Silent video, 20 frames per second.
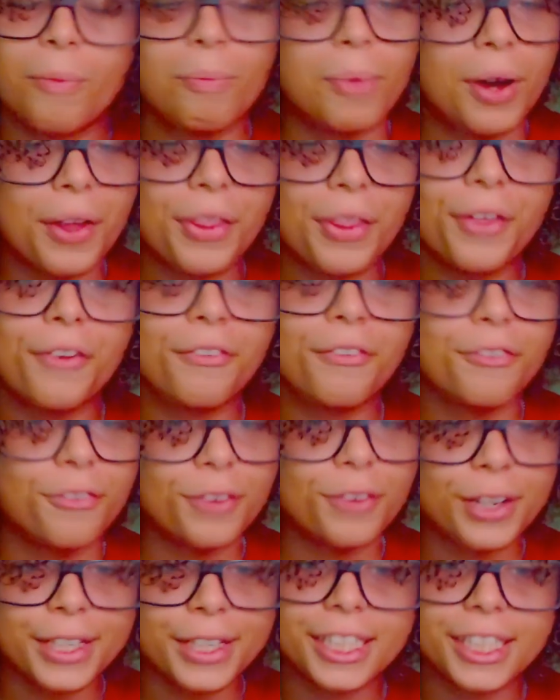Mother
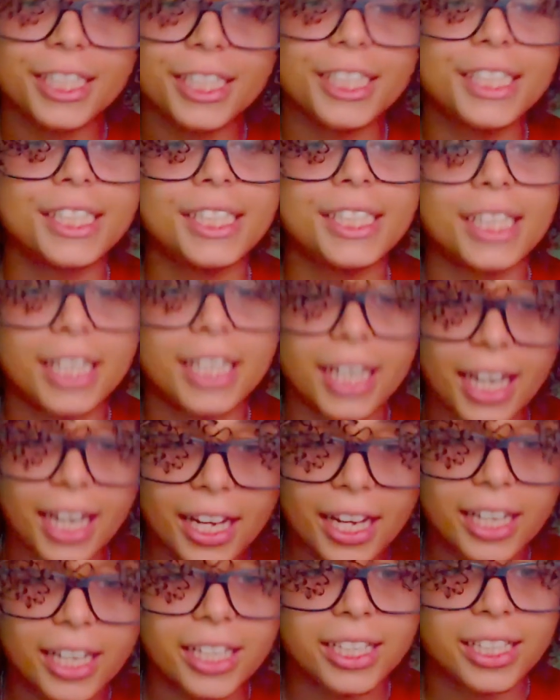freaking
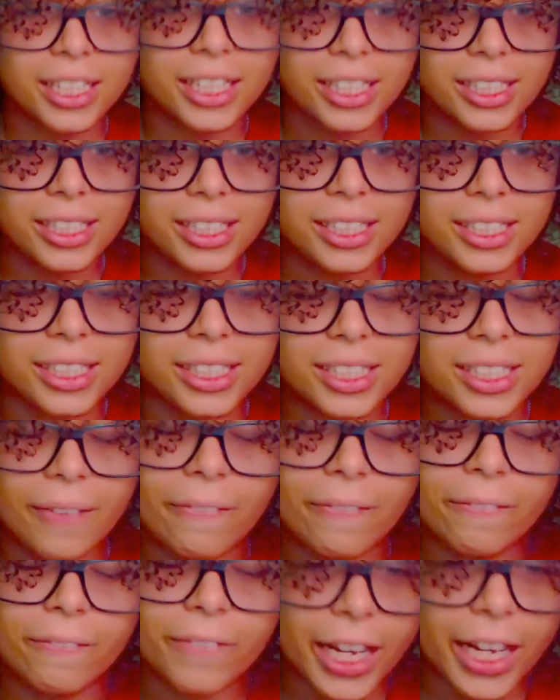shenanigans.
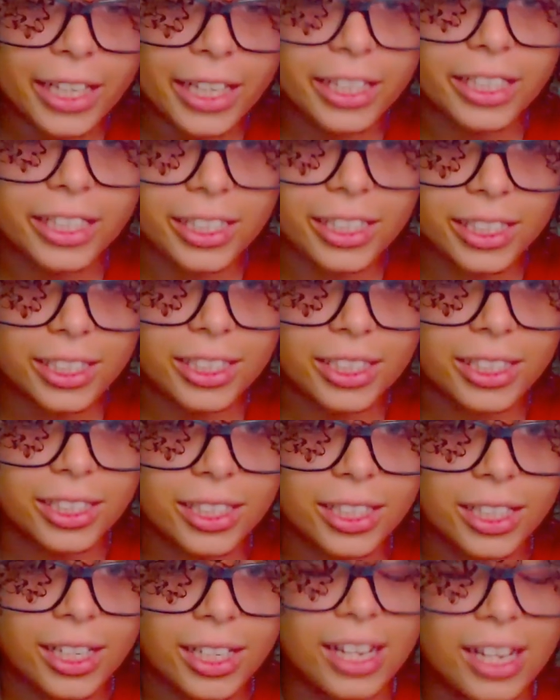Violence.
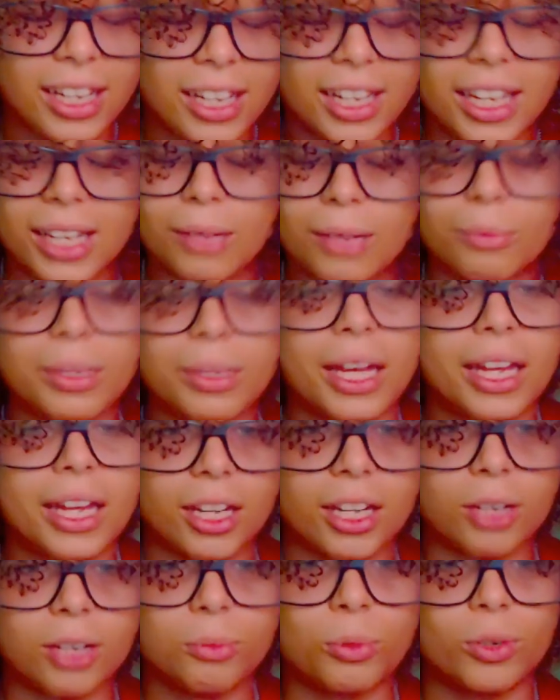
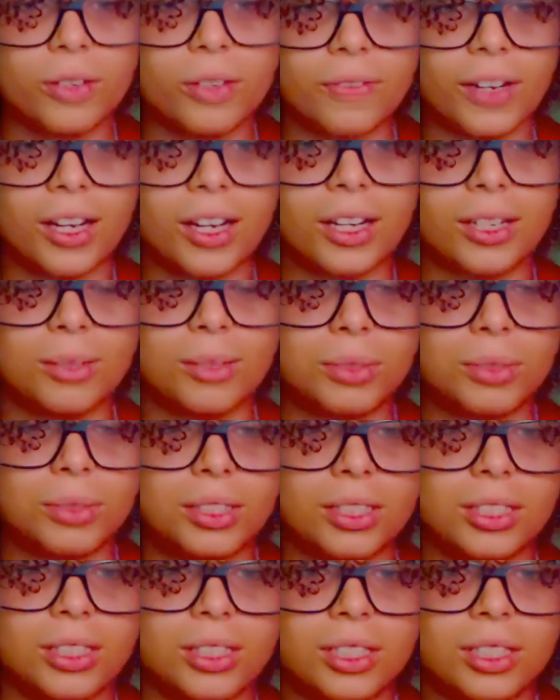NBA Youngboy
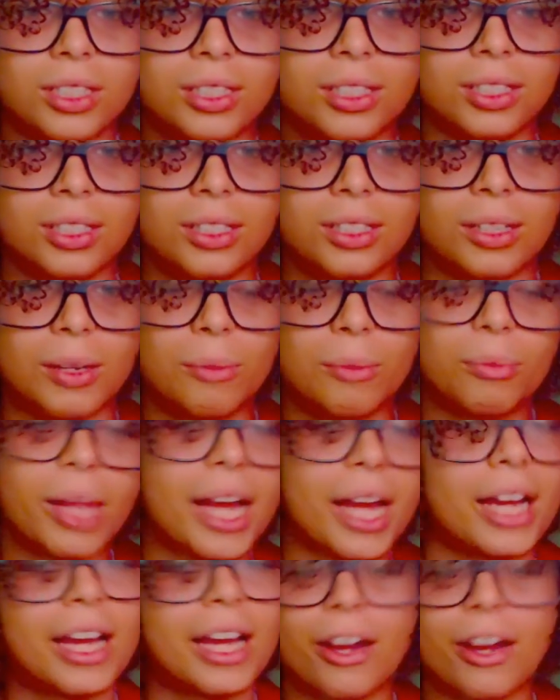vibes.
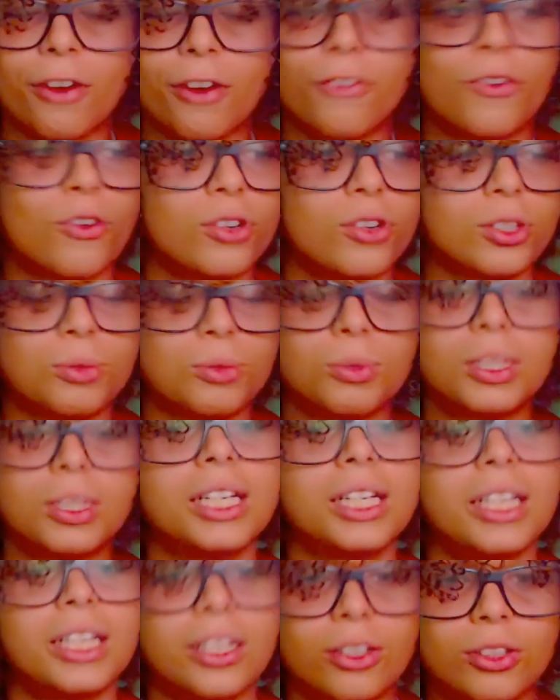Black Air Force One
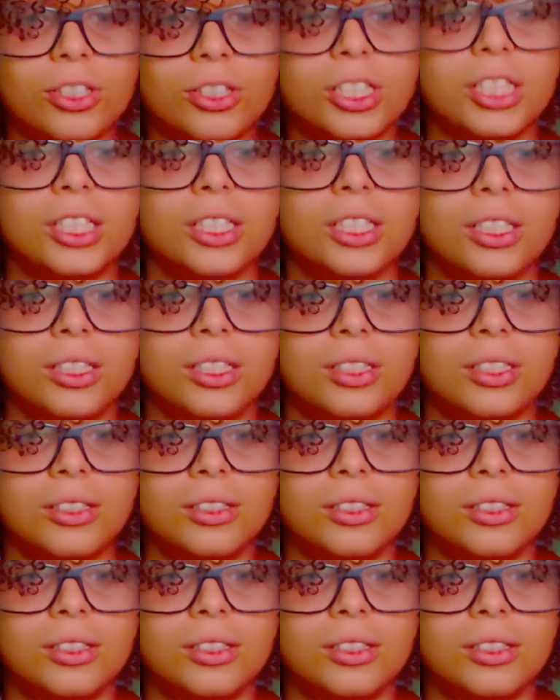energy.